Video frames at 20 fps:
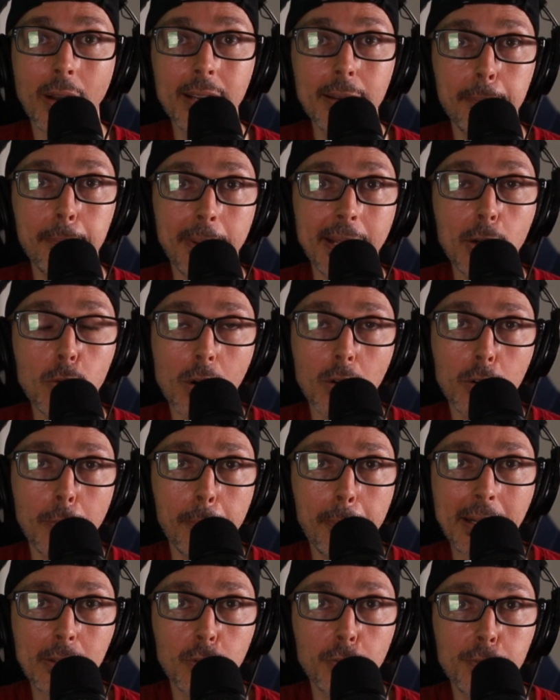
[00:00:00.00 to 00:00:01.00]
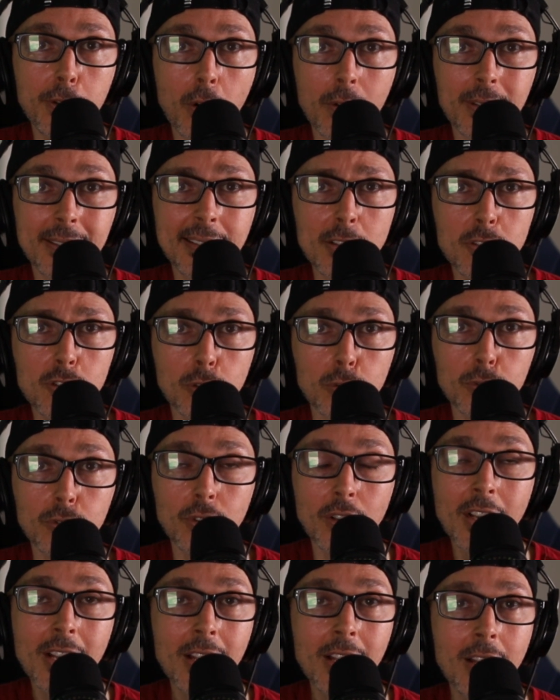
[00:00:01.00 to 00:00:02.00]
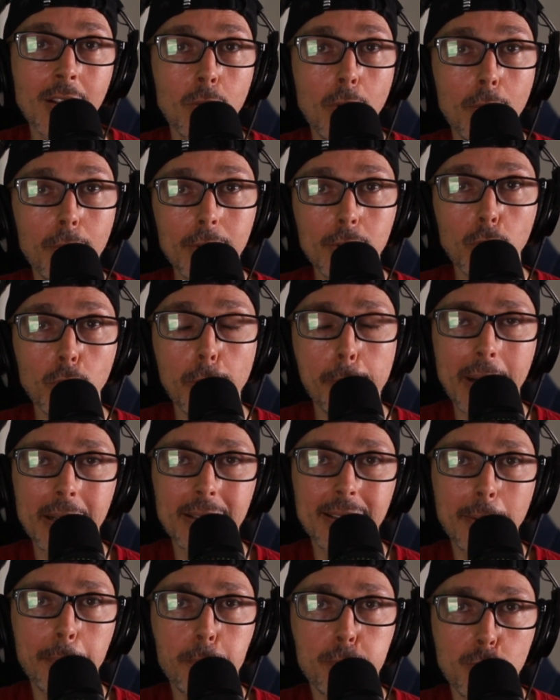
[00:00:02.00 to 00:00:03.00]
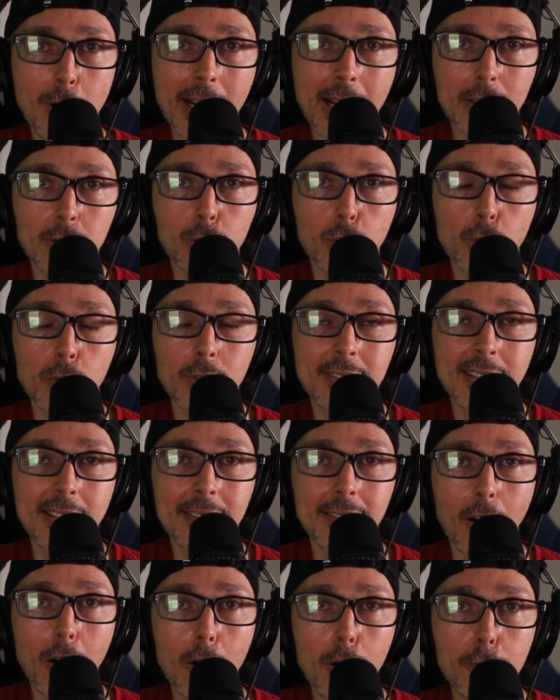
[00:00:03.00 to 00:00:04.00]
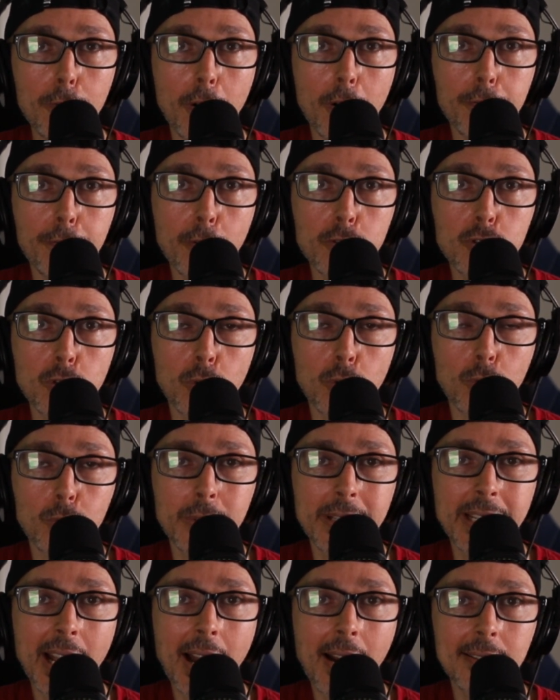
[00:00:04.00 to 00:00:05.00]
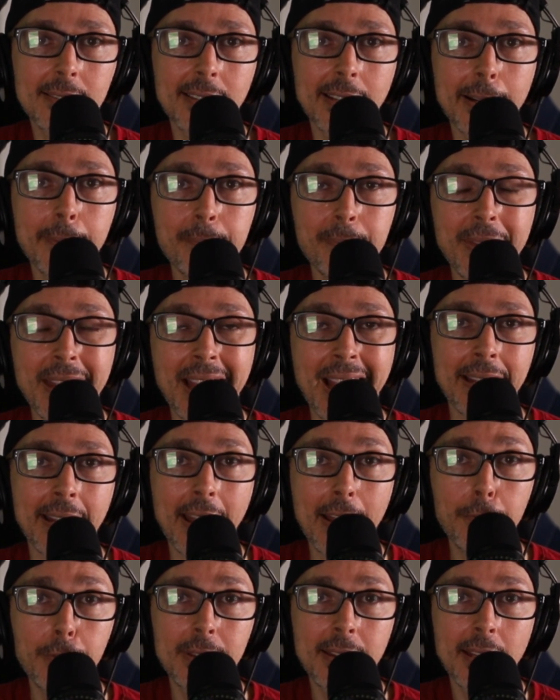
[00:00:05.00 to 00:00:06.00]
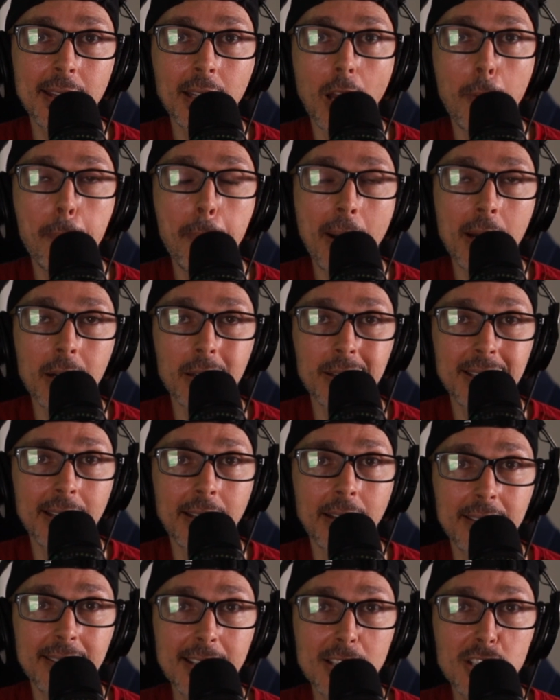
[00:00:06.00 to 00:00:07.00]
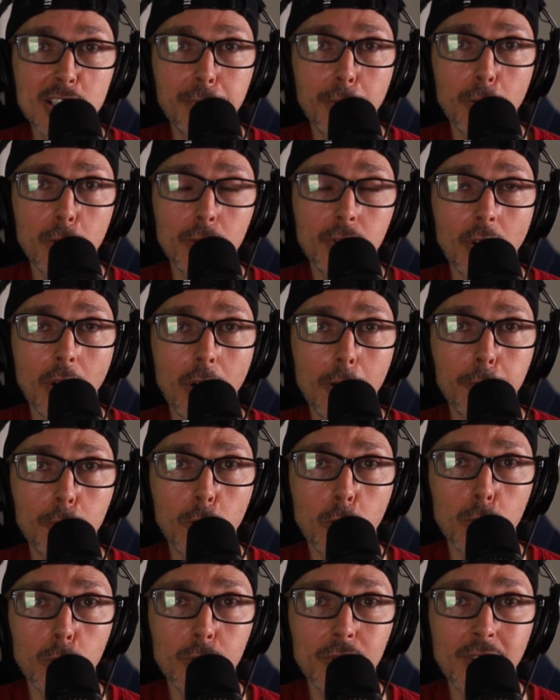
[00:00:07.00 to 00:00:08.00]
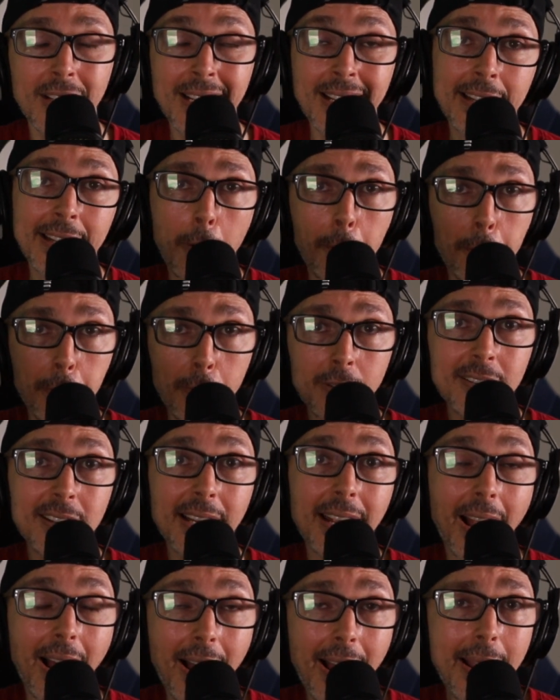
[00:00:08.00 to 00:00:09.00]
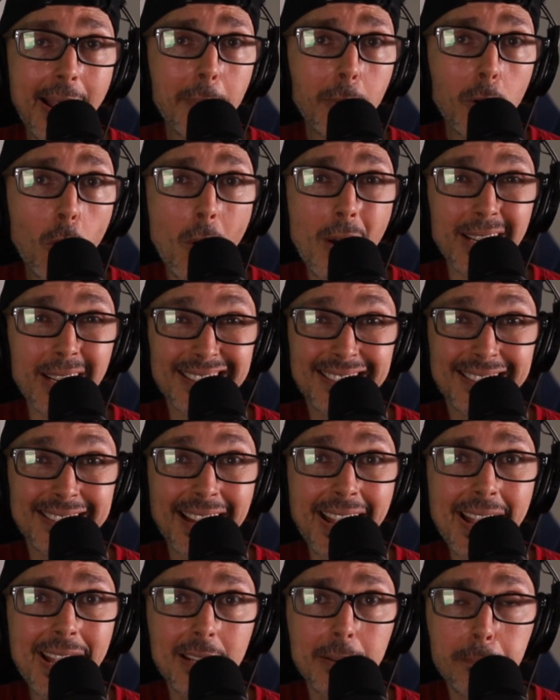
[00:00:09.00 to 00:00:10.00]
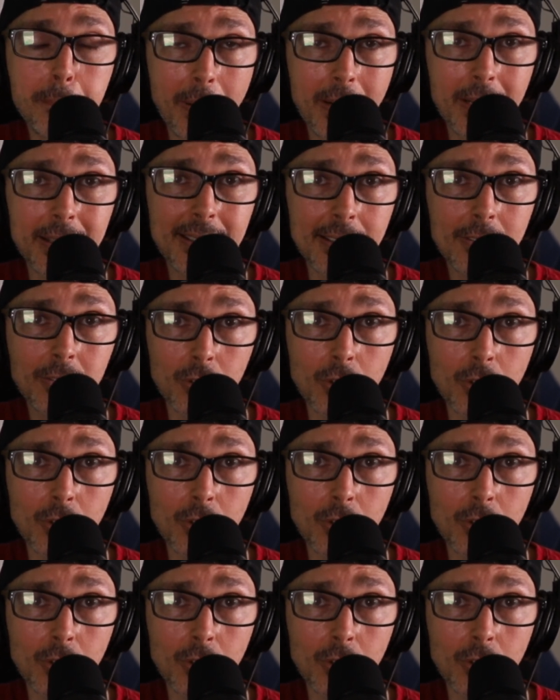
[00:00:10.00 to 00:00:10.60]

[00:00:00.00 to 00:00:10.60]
and a big welcome back to VR Essentials where we talk about the practical uses of virtual reality and everything about the Digiverse, of course. Now, personally, I'm quite sad by this